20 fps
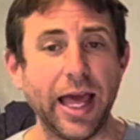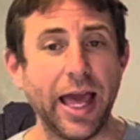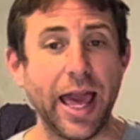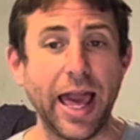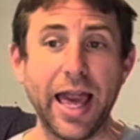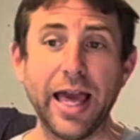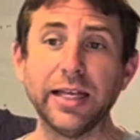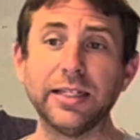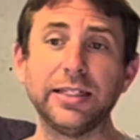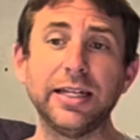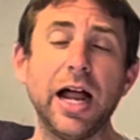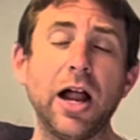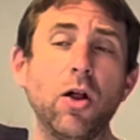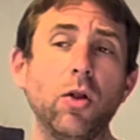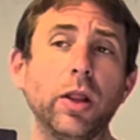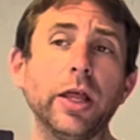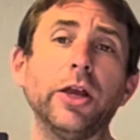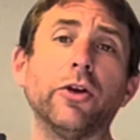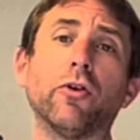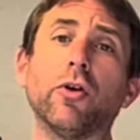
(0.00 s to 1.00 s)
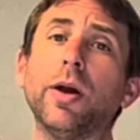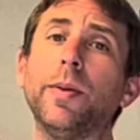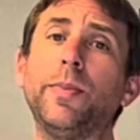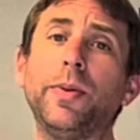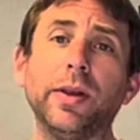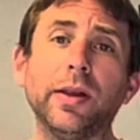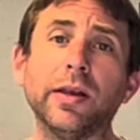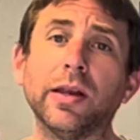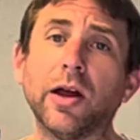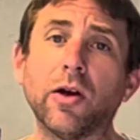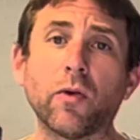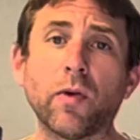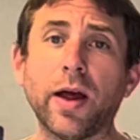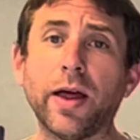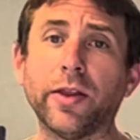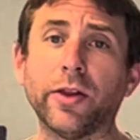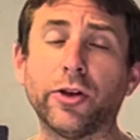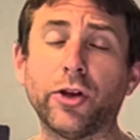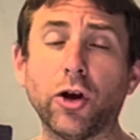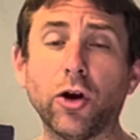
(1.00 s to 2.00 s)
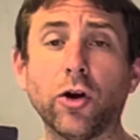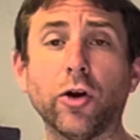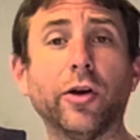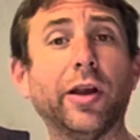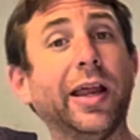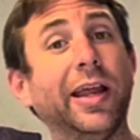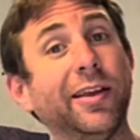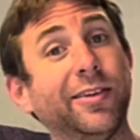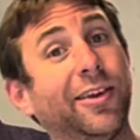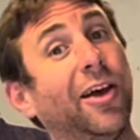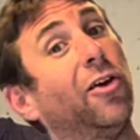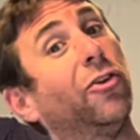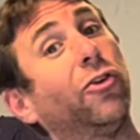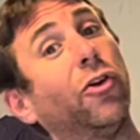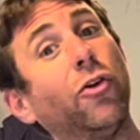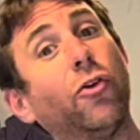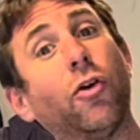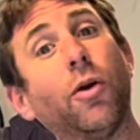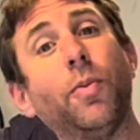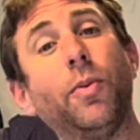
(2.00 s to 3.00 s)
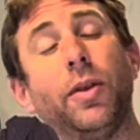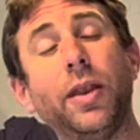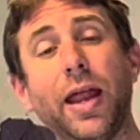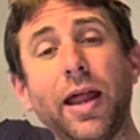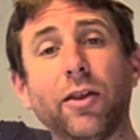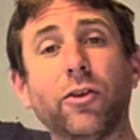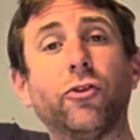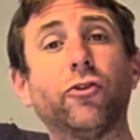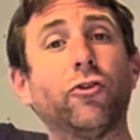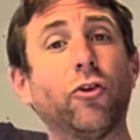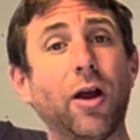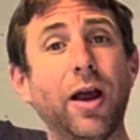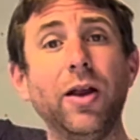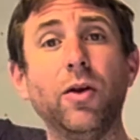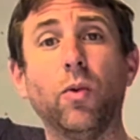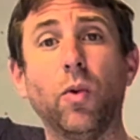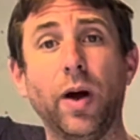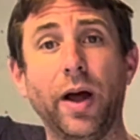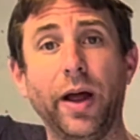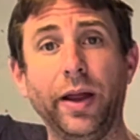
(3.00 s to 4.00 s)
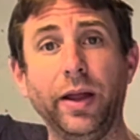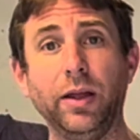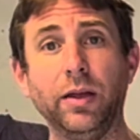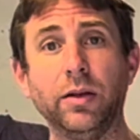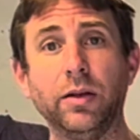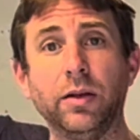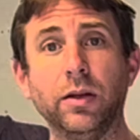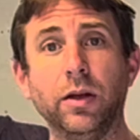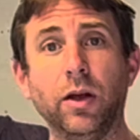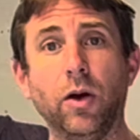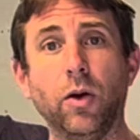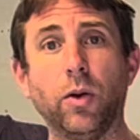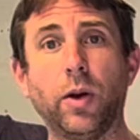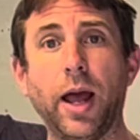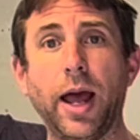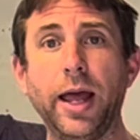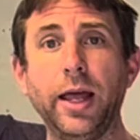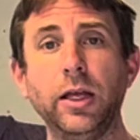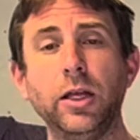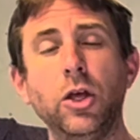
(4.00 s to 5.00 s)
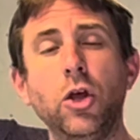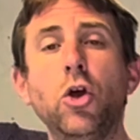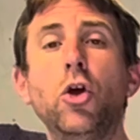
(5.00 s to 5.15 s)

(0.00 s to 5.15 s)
it's not only gripping around the turn, it's also gripping down the straightaway, okay?